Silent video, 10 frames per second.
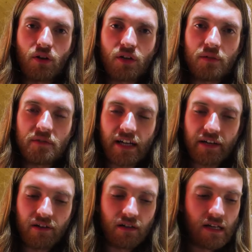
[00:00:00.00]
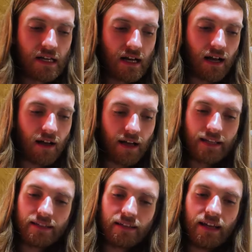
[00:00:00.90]
Go Get 'em Tiger,
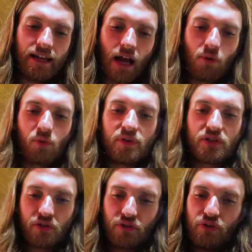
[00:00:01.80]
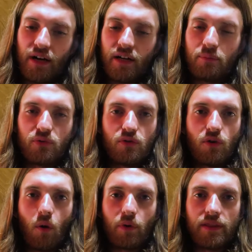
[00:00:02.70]
and today I will be showing you how to
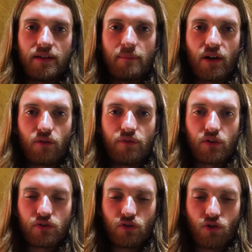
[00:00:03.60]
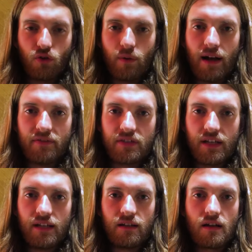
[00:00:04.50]
brew with the metal filter carafe
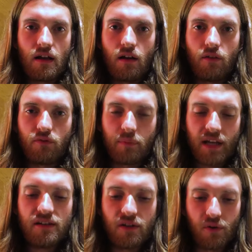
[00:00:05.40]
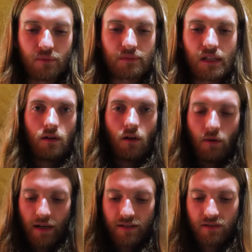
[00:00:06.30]
set from KINTO.
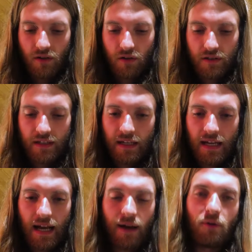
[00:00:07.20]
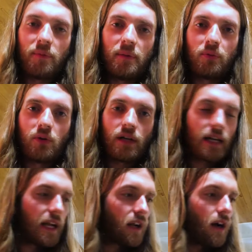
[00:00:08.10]
Alright, so today I will be
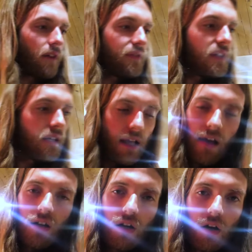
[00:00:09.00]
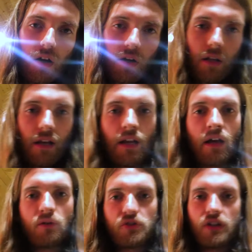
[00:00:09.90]
brewing a coffee called
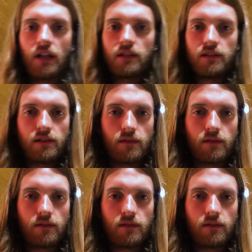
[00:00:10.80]
Nanoshala